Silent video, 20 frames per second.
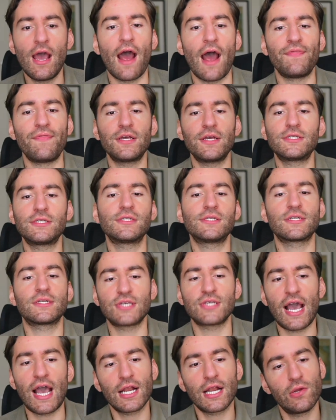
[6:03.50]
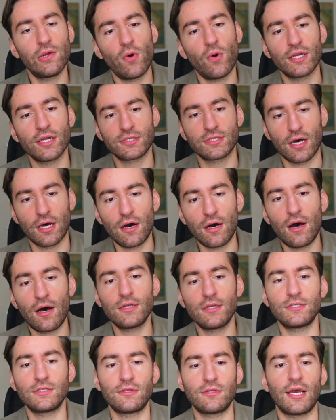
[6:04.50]
And this is exactly why it's the
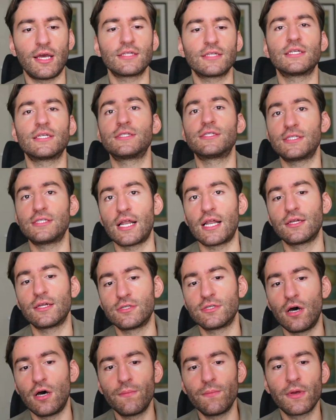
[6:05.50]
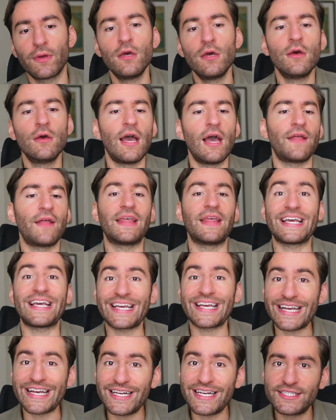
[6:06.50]
hardest thing to sell a top and the
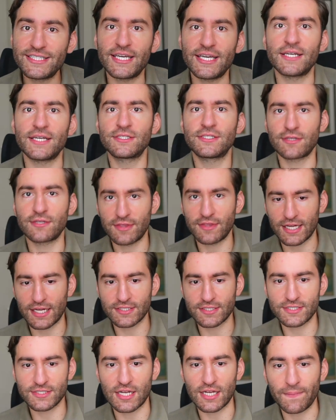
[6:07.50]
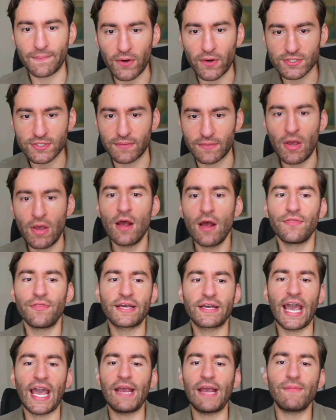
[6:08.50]
easiest thing to sell a bottom. The
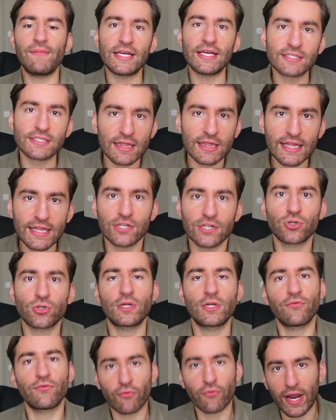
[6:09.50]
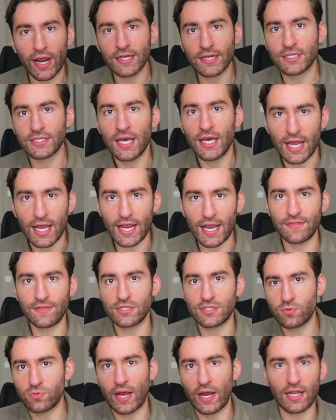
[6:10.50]
game is literally rigged in
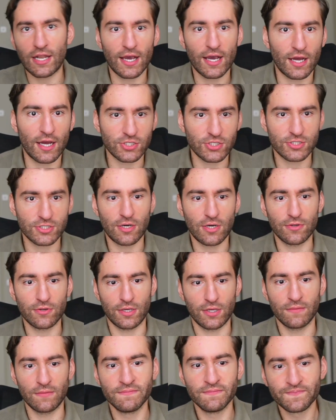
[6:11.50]
this way, like I just told you.